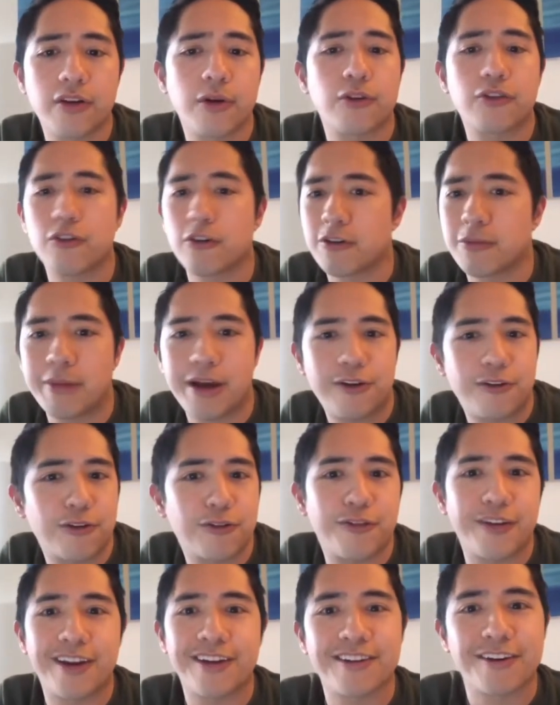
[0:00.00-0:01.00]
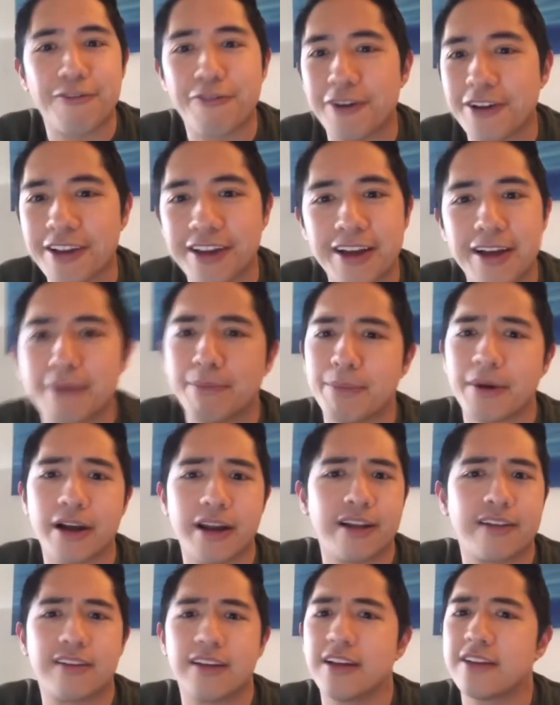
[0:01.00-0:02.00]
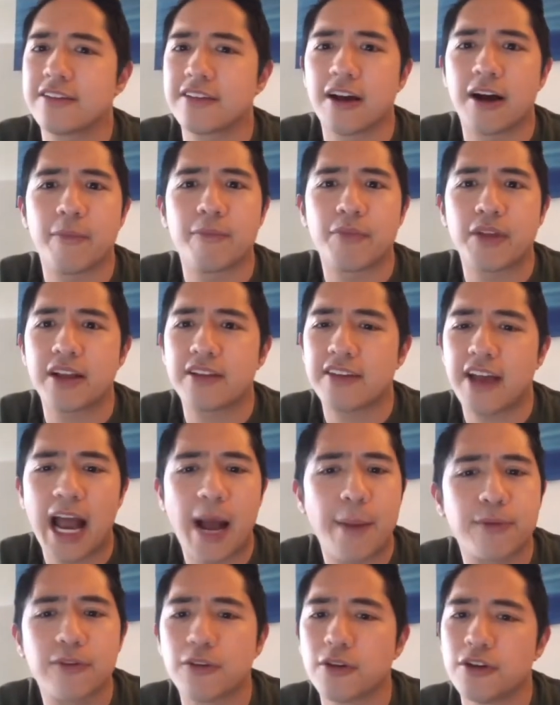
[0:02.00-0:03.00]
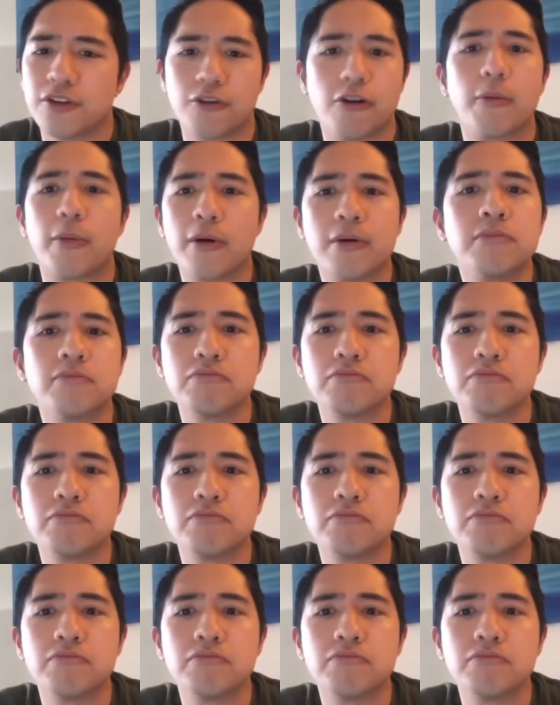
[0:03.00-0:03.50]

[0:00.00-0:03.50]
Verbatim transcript: You know, certain majors fit in differently, but it's it's um, it's absolutely doable.